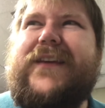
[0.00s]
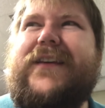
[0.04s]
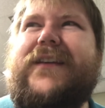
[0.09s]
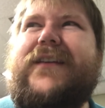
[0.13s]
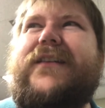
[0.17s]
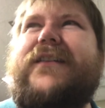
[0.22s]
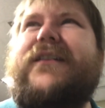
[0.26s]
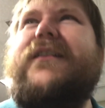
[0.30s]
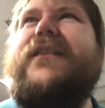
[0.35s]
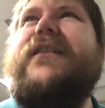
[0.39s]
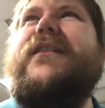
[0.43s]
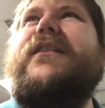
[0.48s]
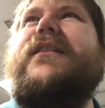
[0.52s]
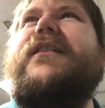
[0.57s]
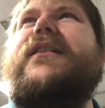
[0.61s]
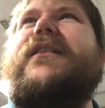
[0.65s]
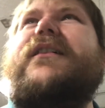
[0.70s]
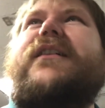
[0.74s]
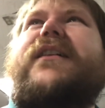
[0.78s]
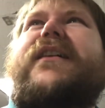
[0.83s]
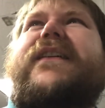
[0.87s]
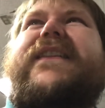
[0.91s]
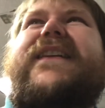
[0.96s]

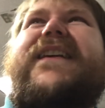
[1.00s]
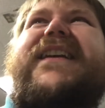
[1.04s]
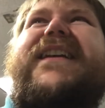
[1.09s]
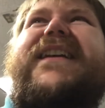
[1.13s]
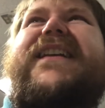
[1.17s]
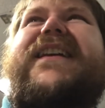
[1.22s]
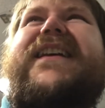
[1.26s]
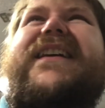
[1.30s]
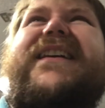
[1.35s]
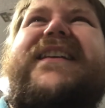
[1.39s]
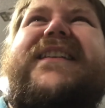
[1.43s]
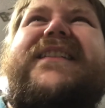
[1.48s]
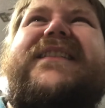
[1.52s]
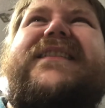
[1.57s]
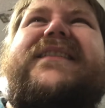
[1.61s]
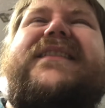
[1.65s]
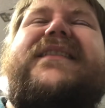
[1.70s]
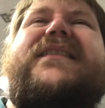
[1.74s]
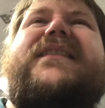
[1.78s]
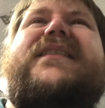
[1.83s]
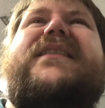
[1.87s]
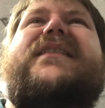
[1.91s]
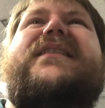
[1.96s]
I think it is.